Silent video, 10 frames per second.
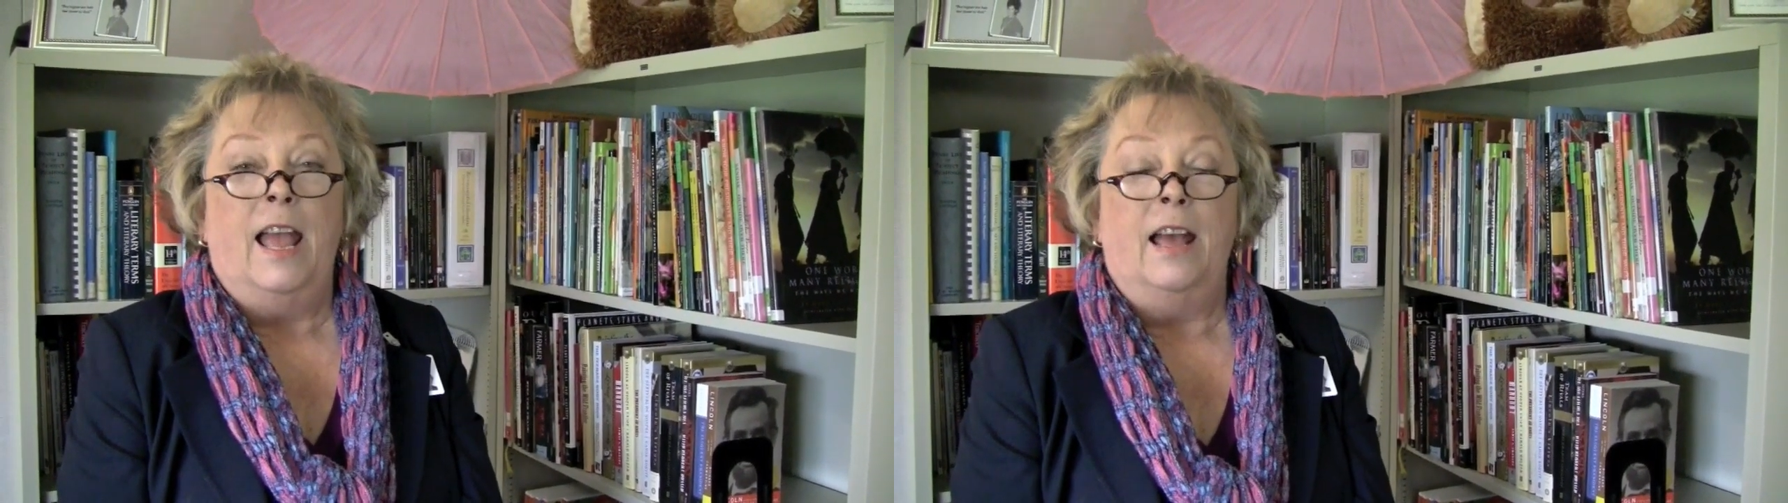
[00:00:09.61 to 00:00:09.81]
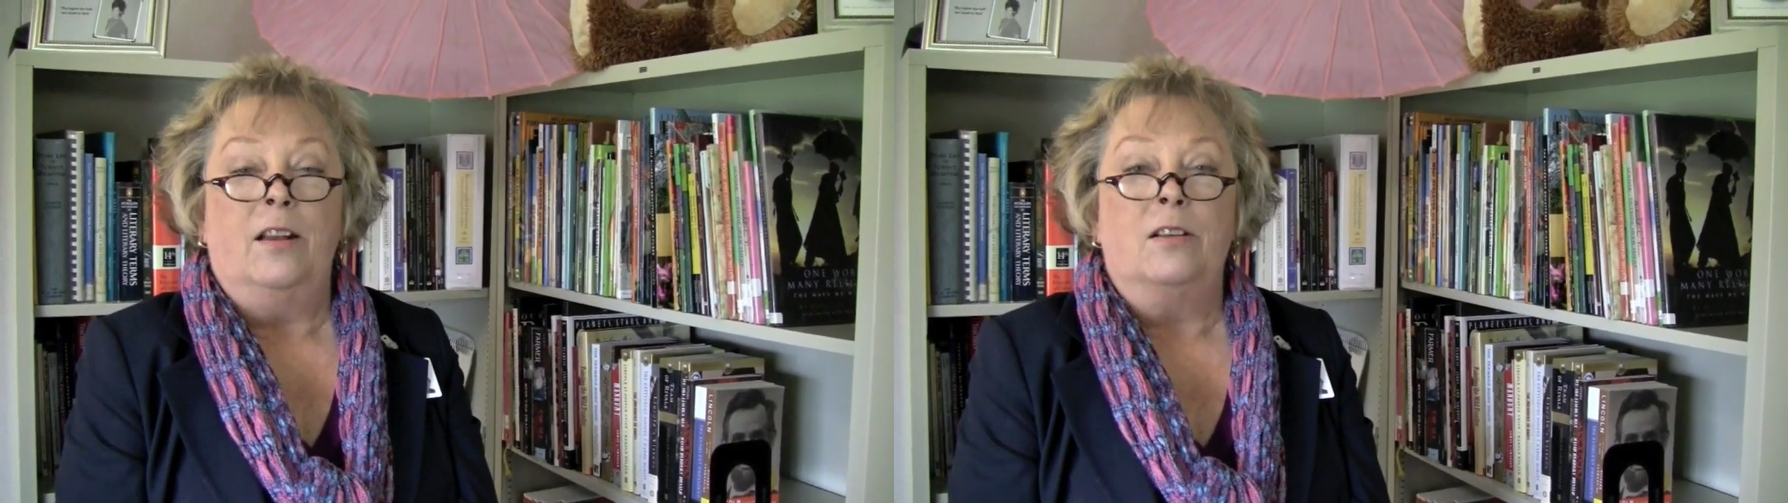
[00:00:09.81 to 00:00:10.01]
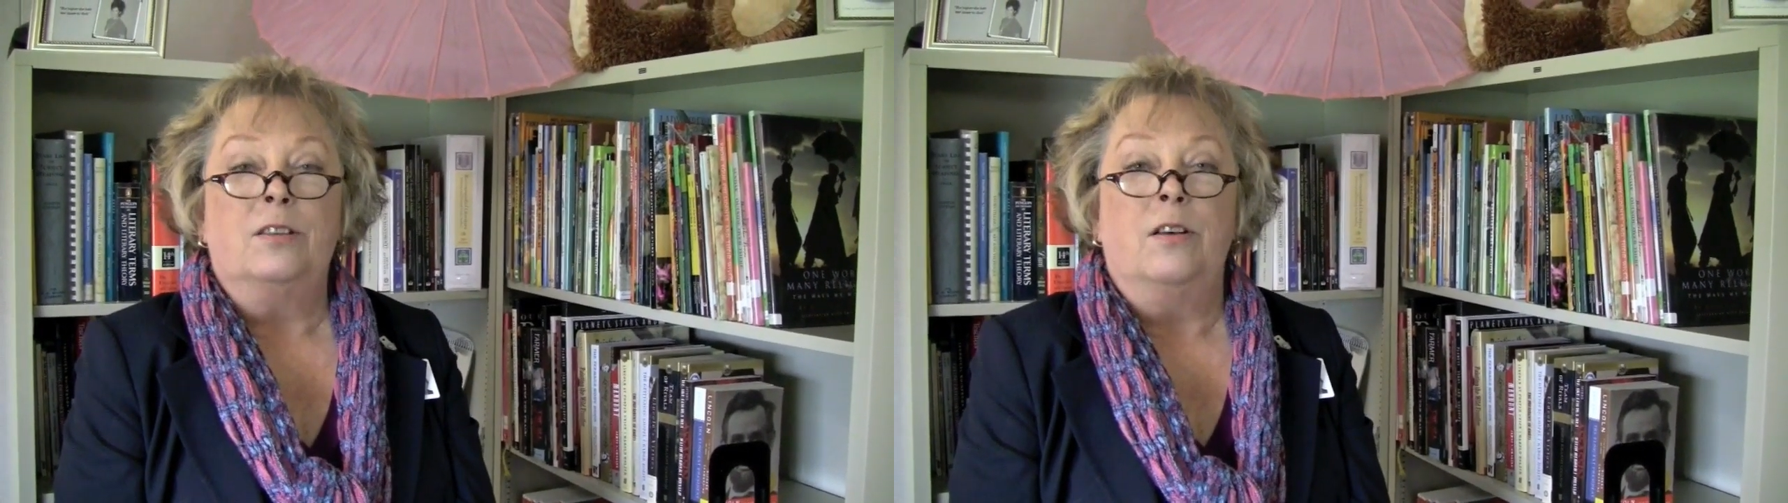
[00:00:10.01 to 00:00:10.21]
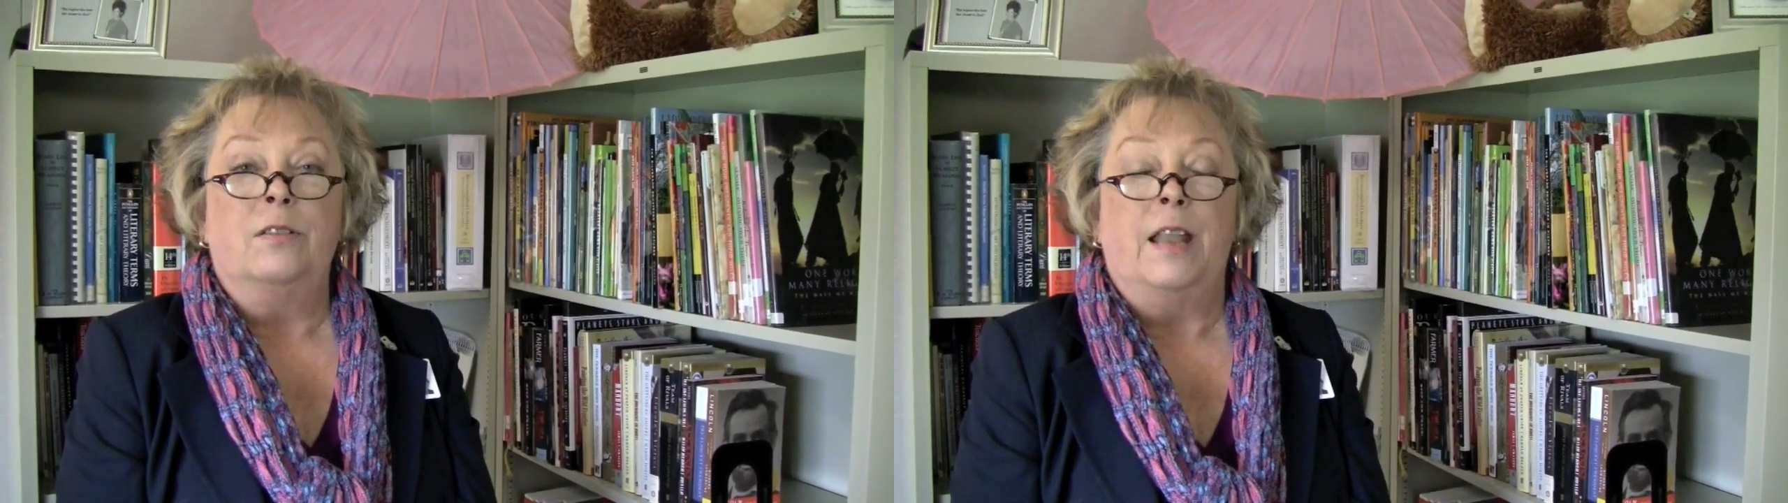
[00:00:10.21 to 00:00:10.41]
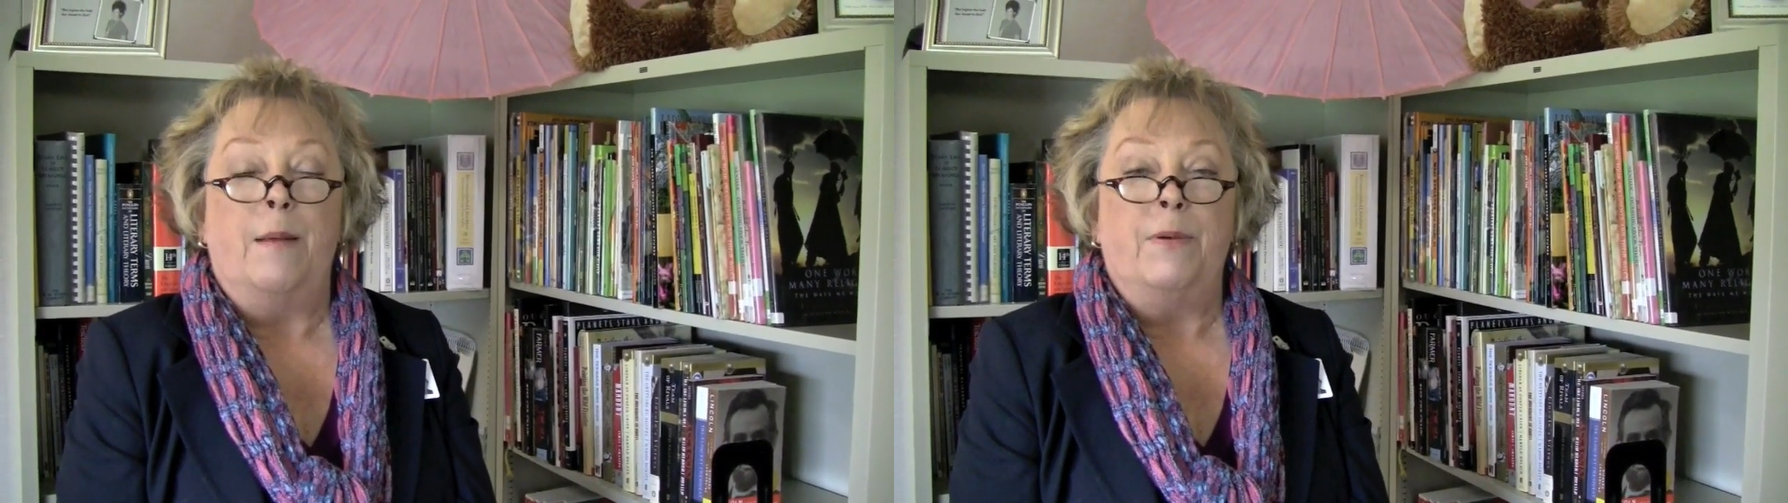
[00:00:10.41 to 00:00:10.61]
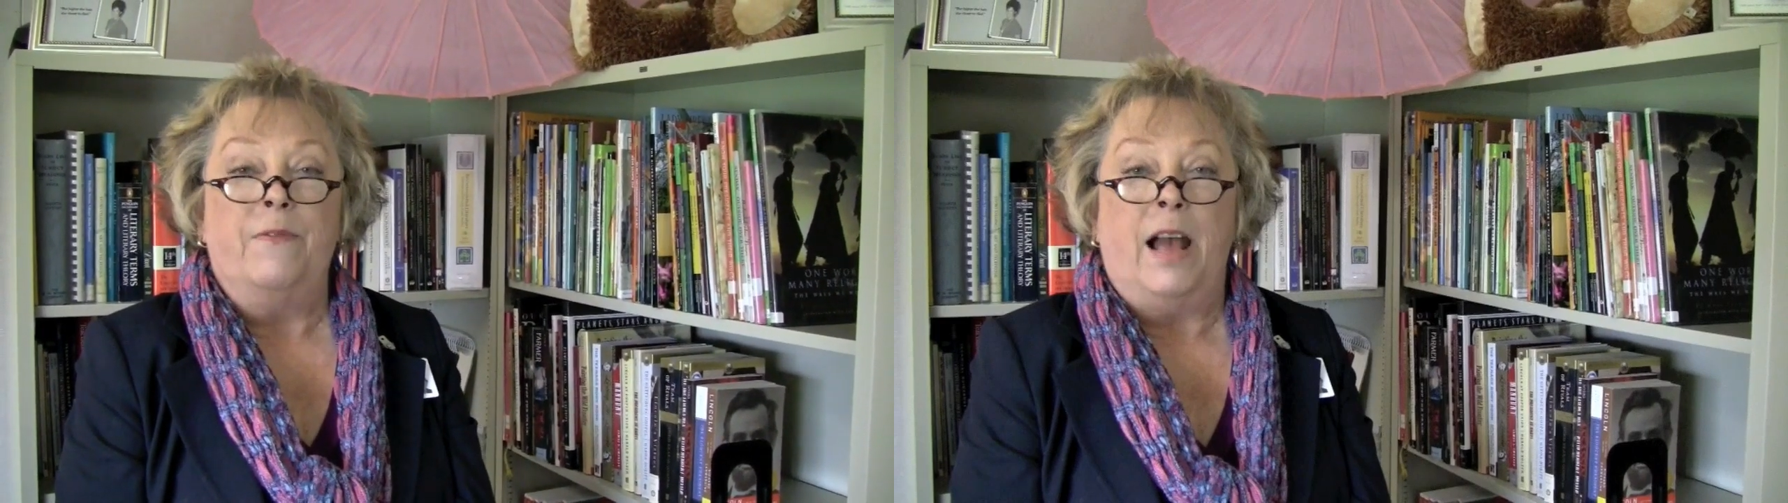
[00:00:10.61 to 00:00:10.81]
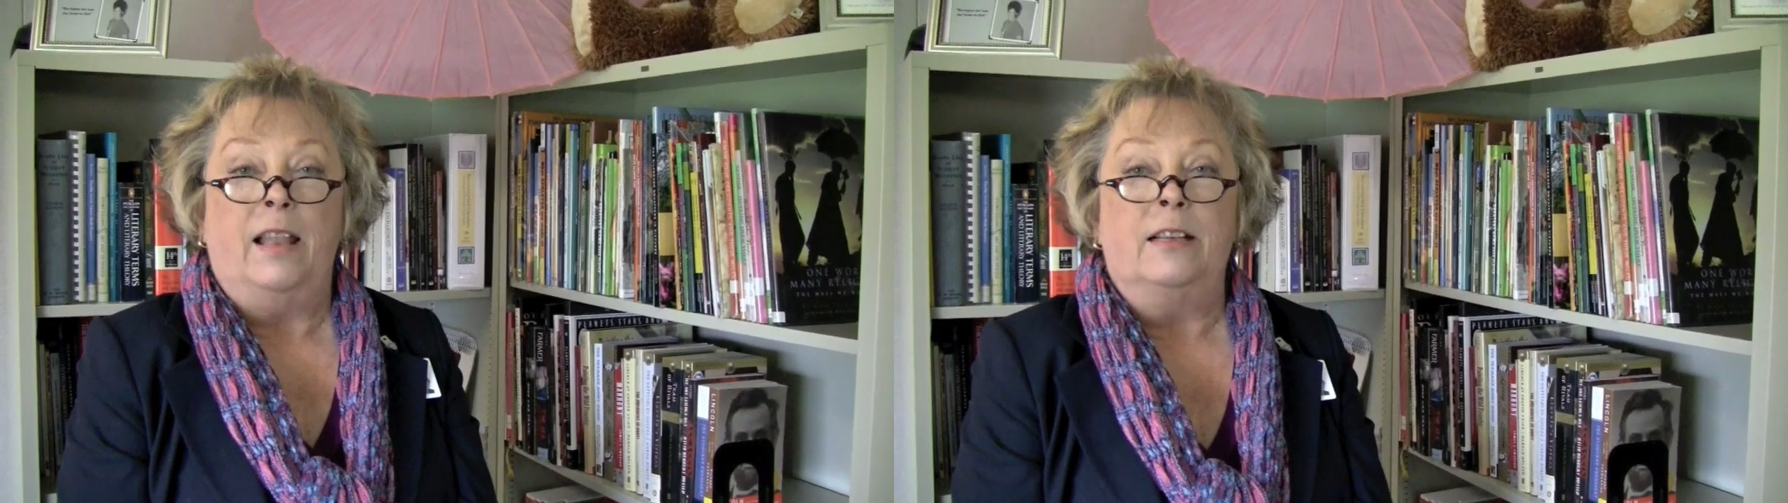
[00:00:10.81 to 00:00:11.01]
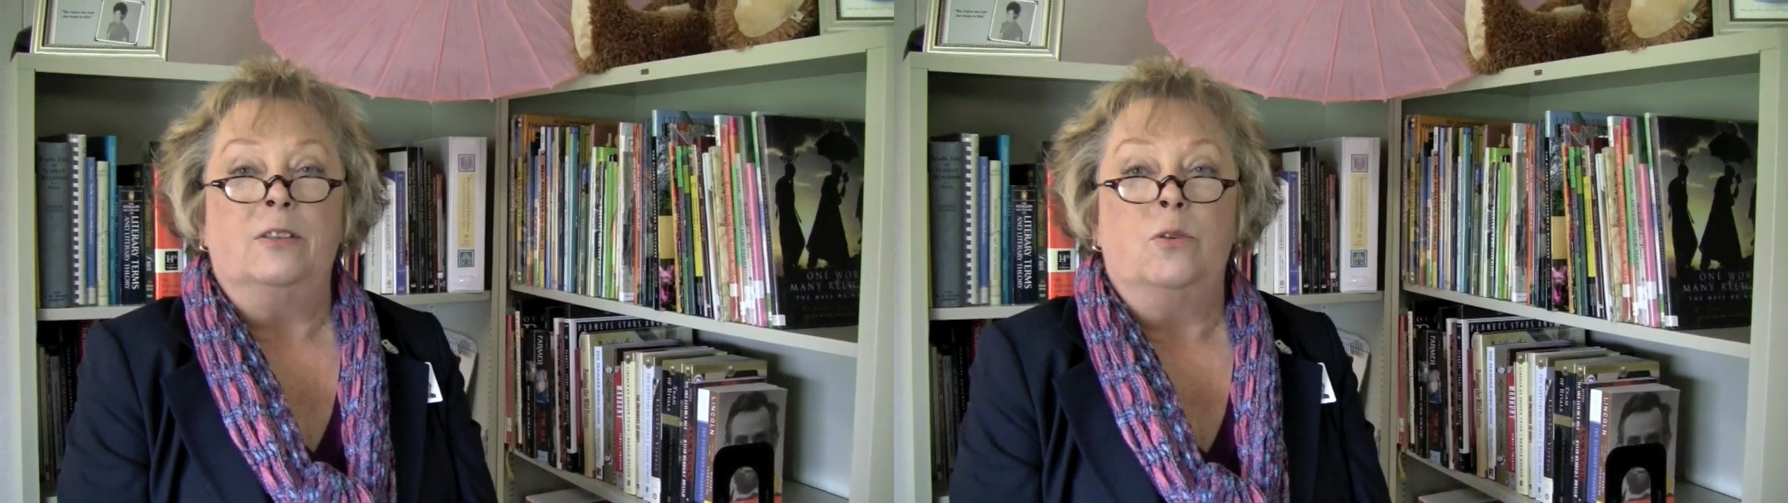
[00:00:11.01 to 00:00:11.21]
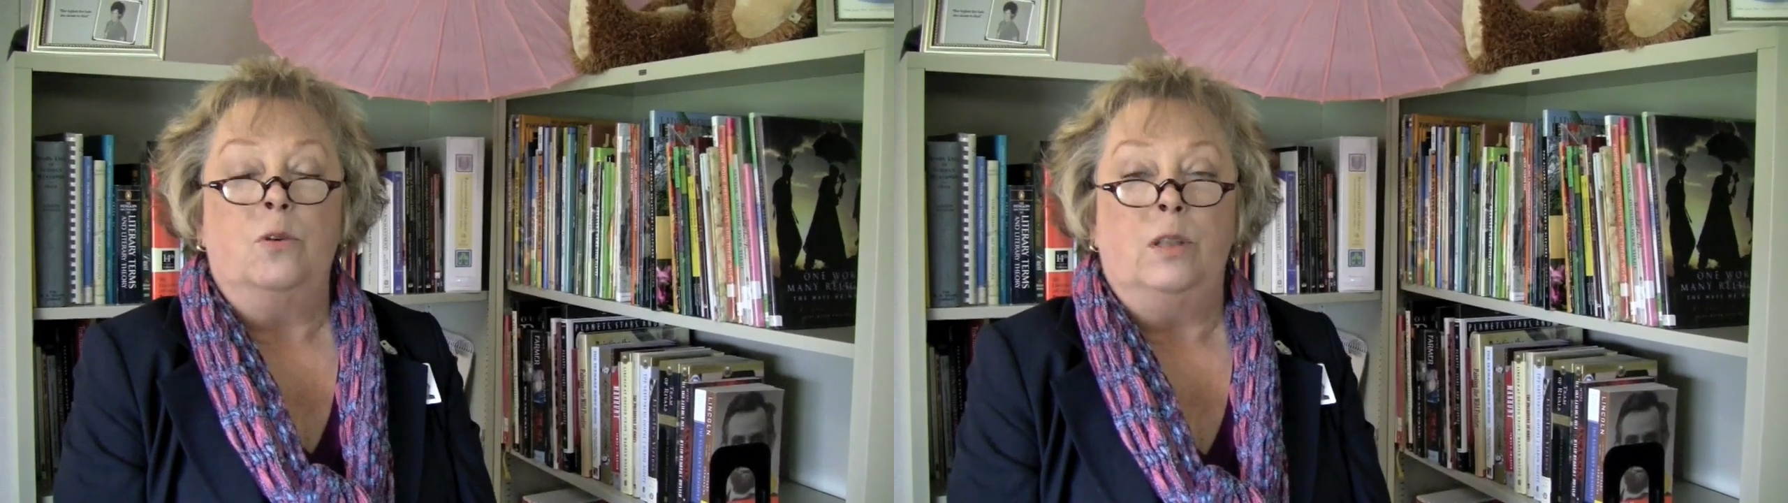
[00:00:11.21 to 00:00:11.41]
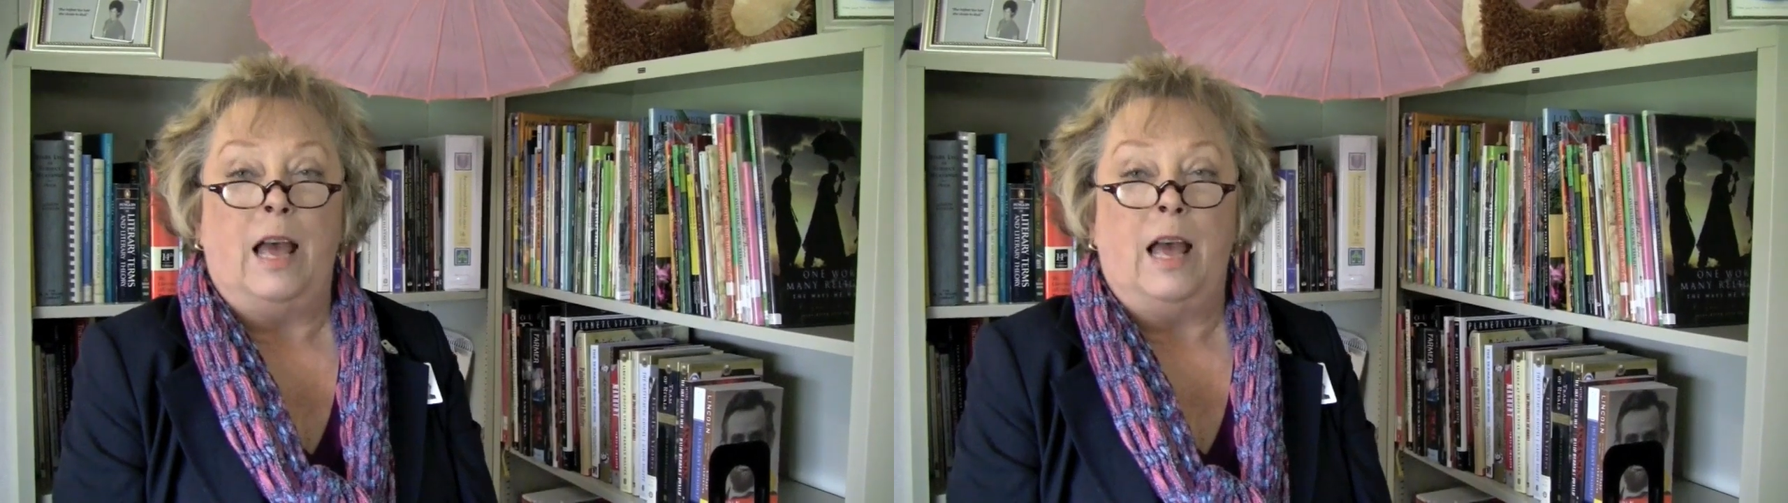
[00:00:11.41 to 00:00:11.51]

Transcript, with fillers: and also Napa Valley School